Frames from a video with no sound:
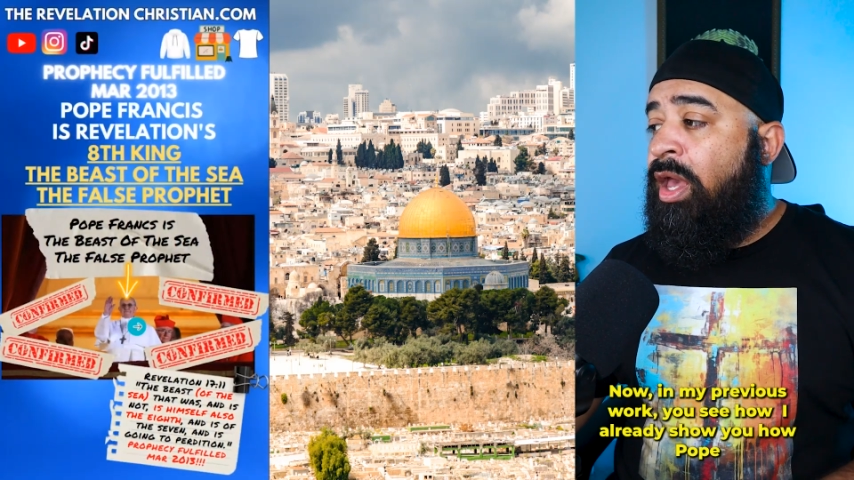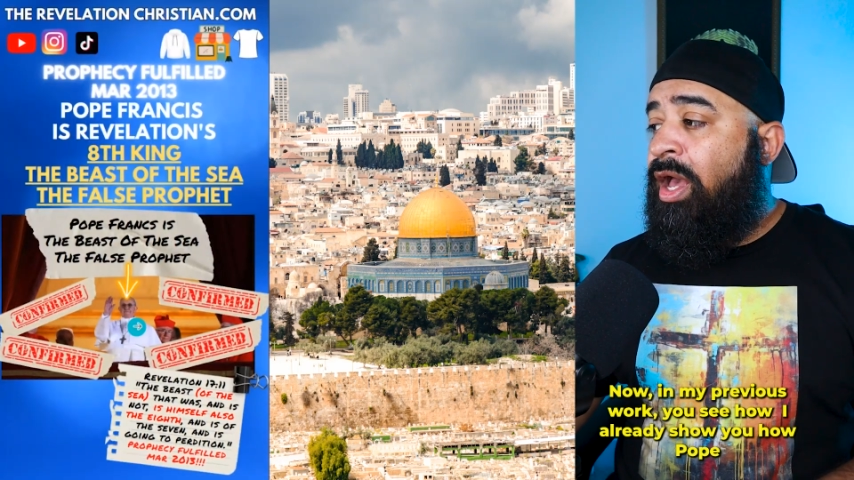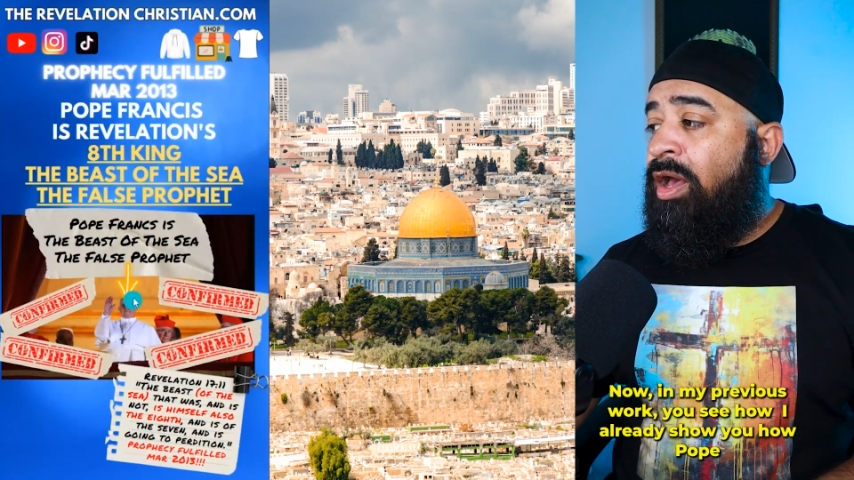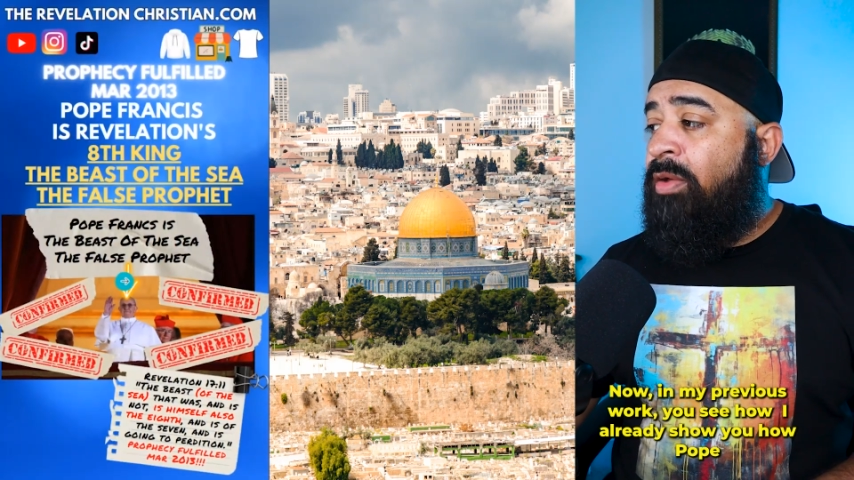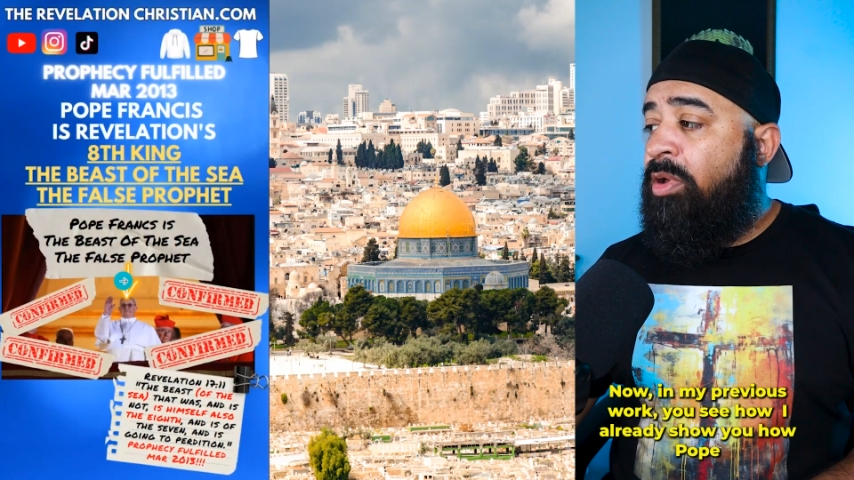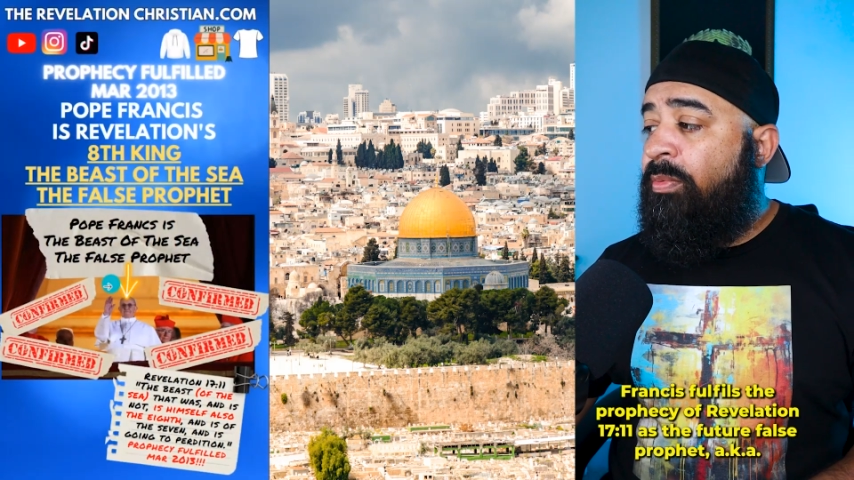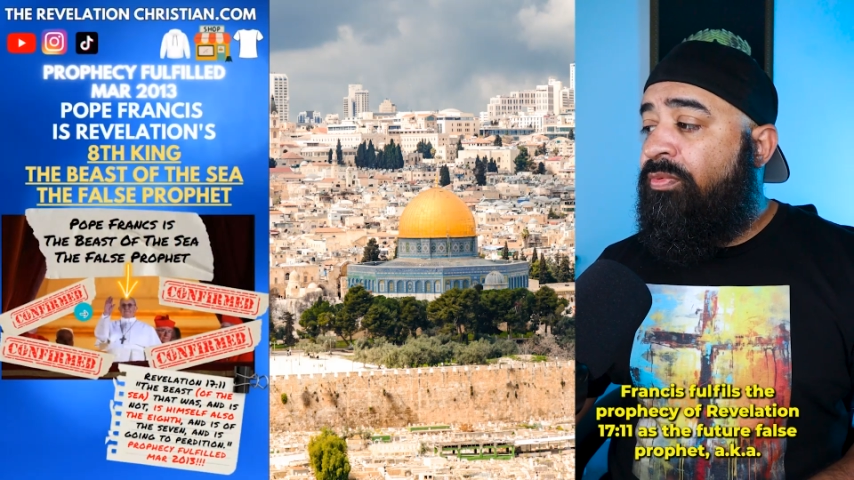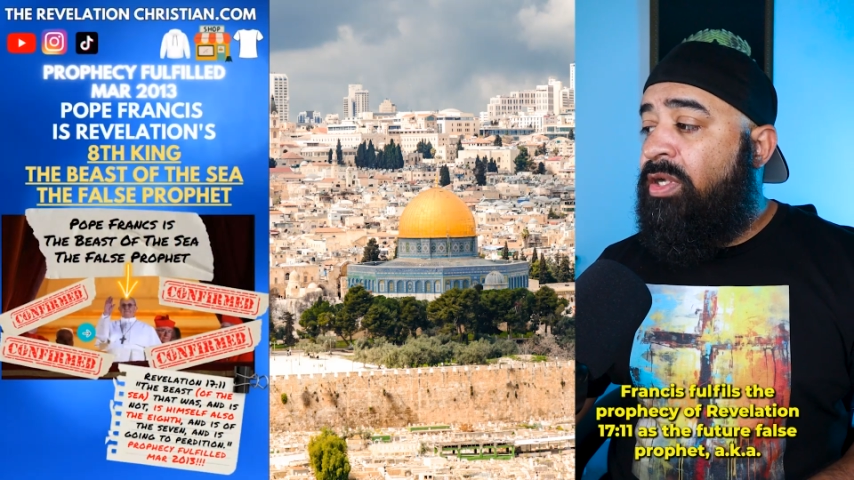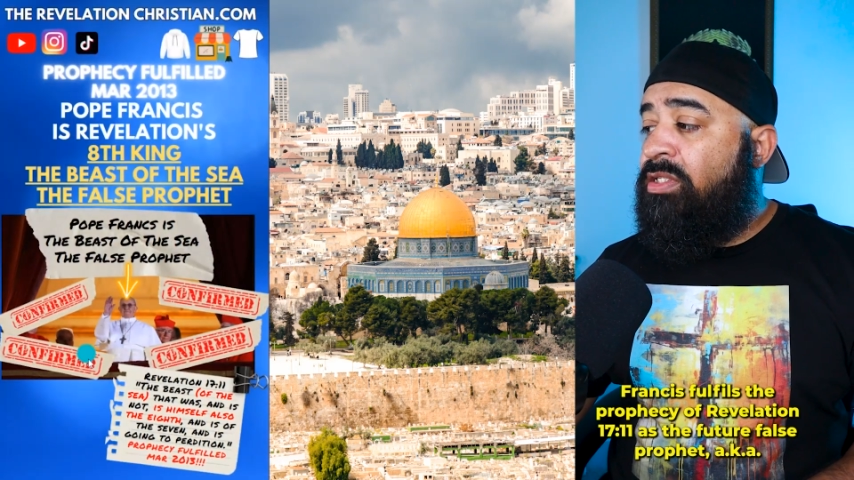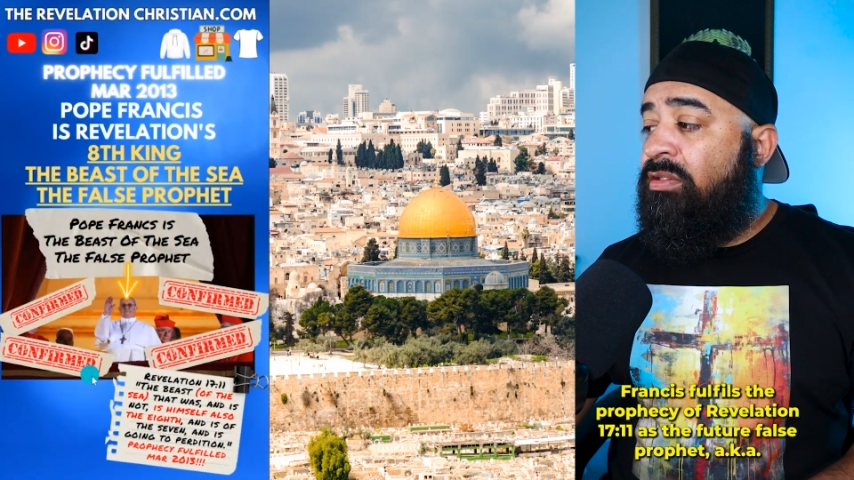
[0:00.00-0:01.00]
how Pope
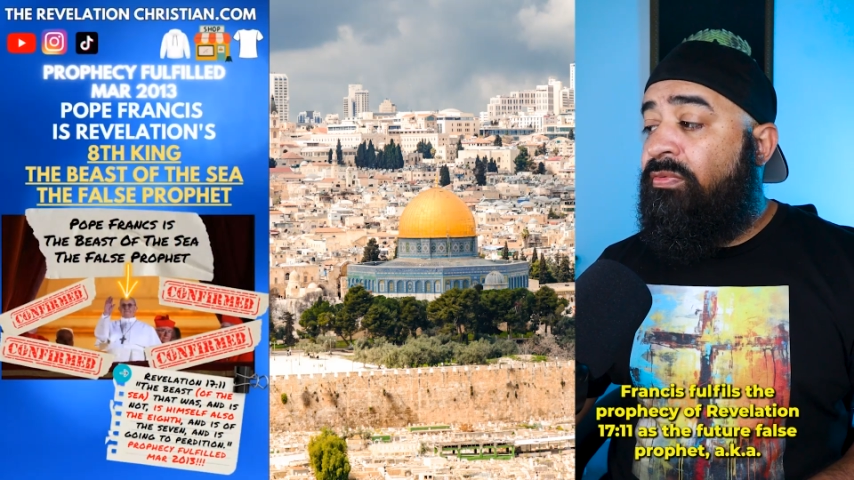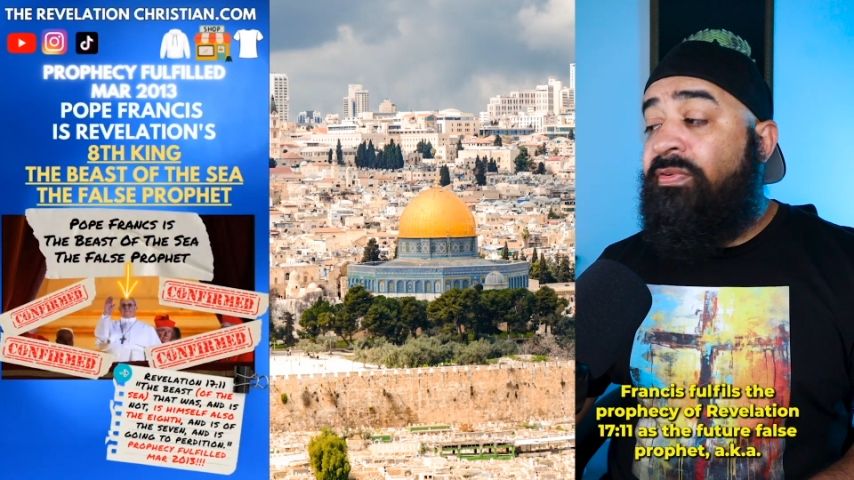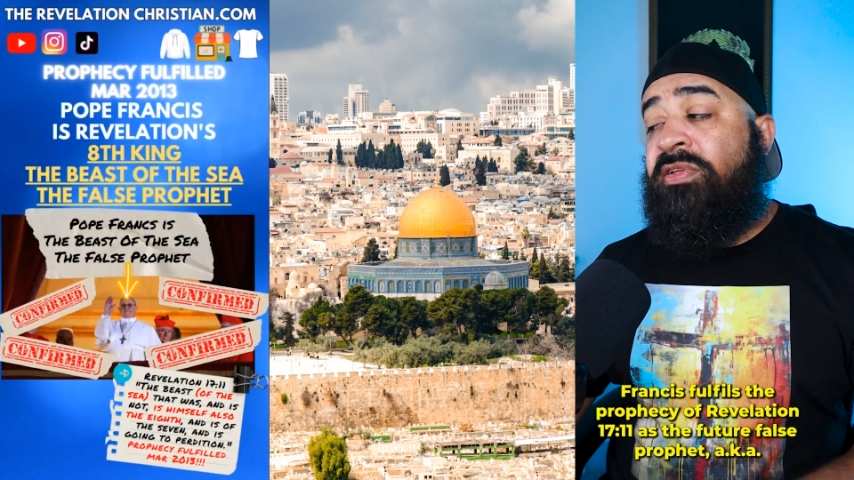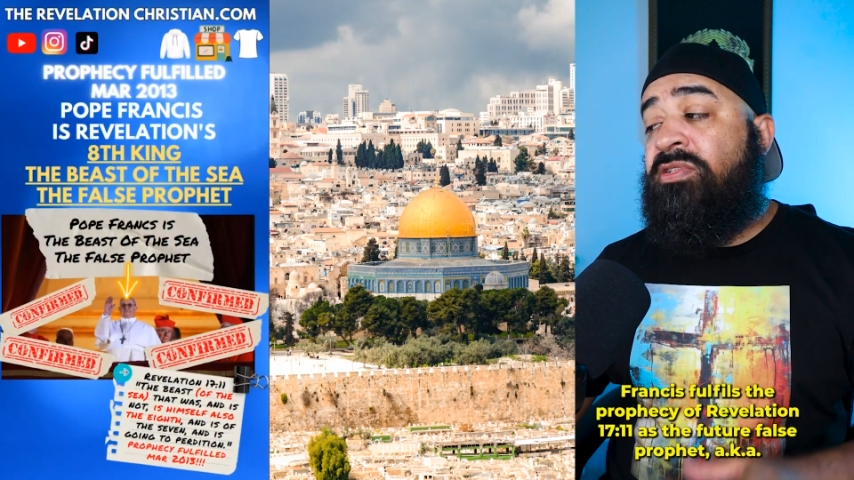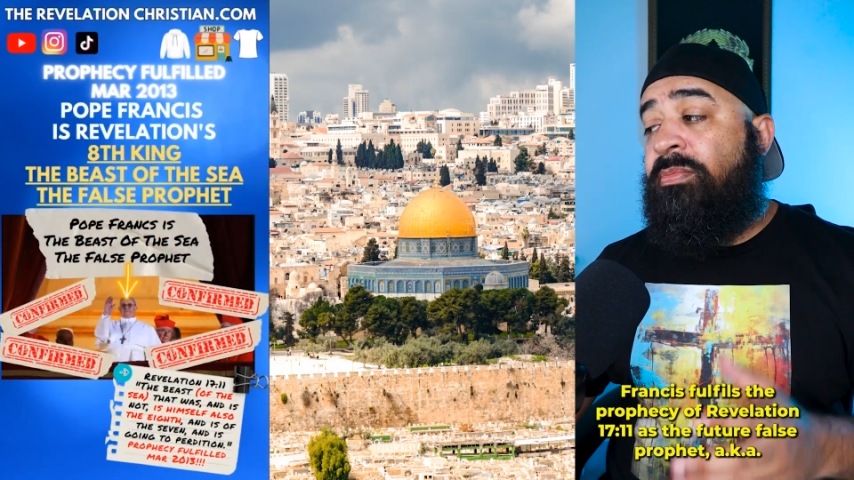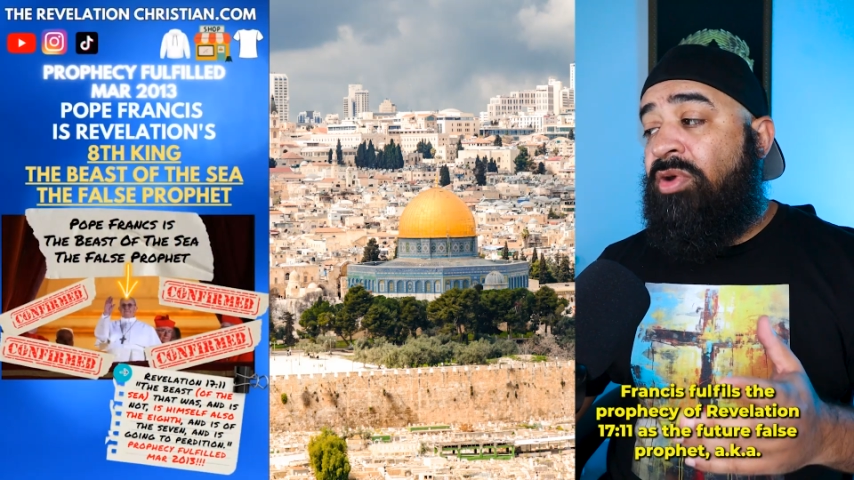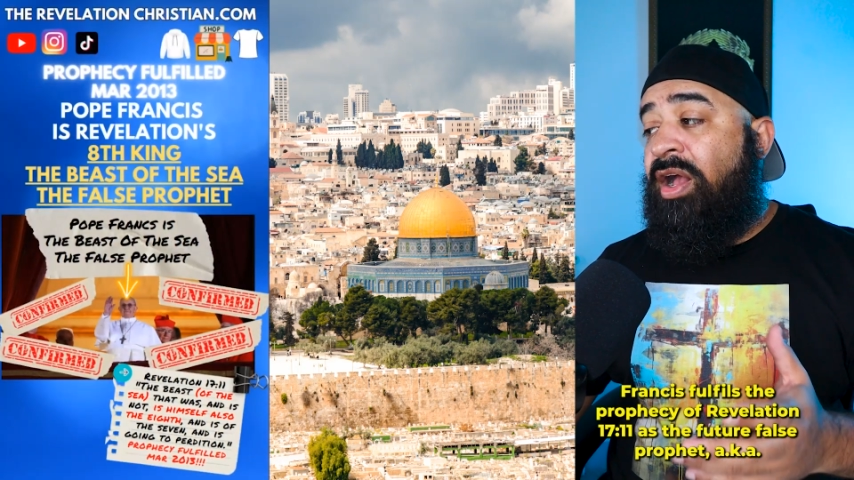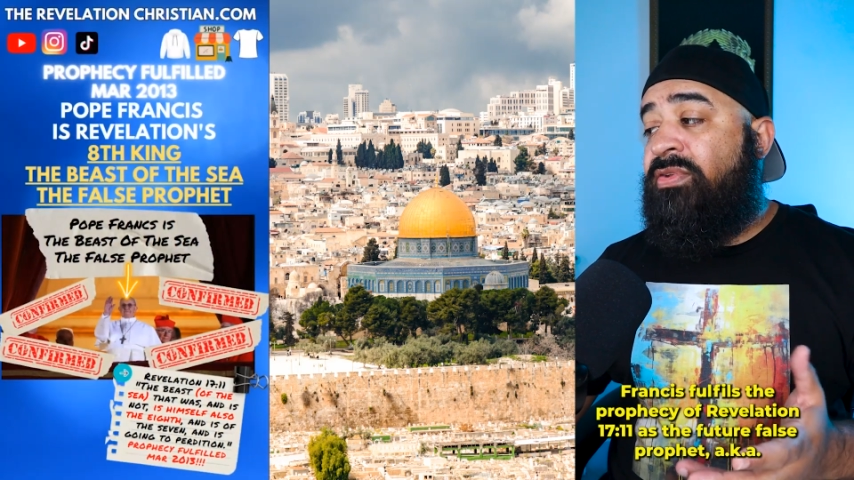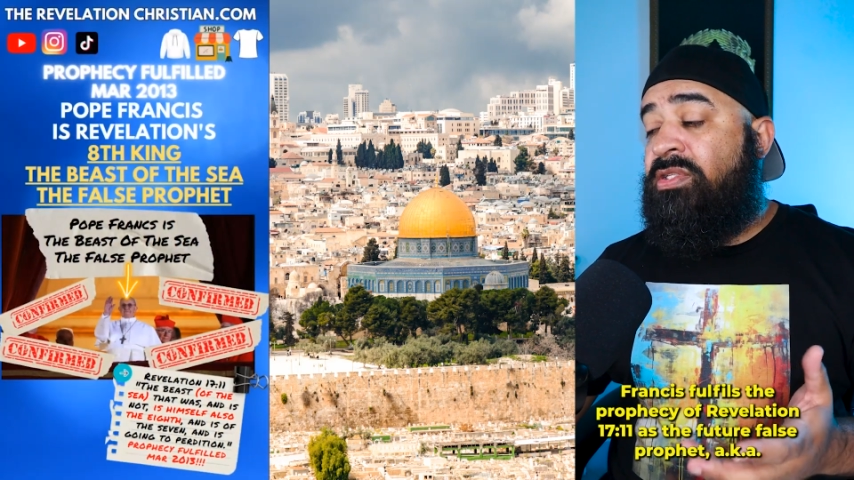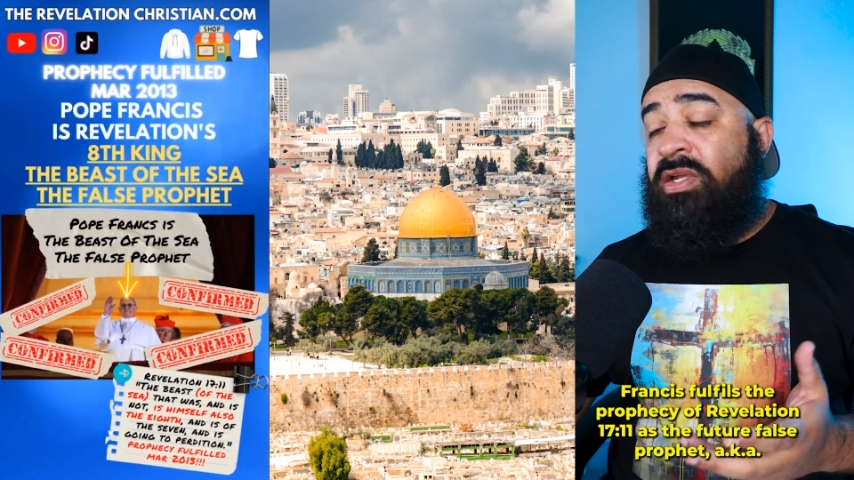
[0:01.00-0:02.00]
Francis fills the
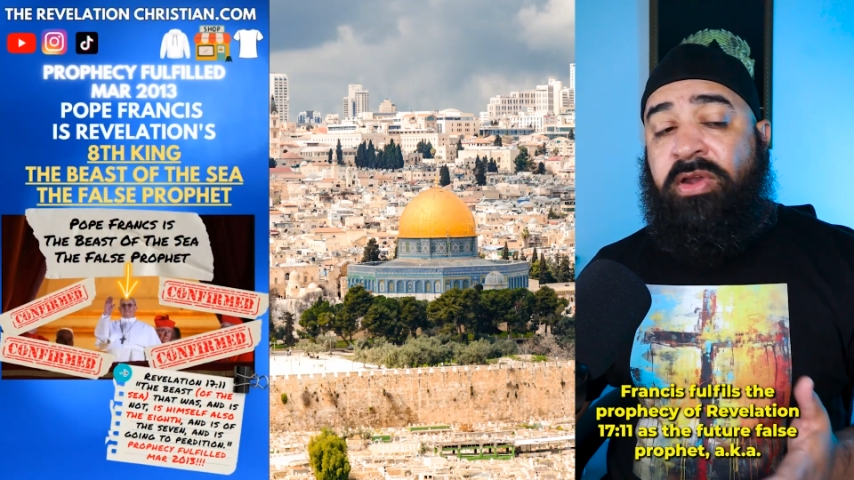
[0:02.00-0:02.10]
prophecy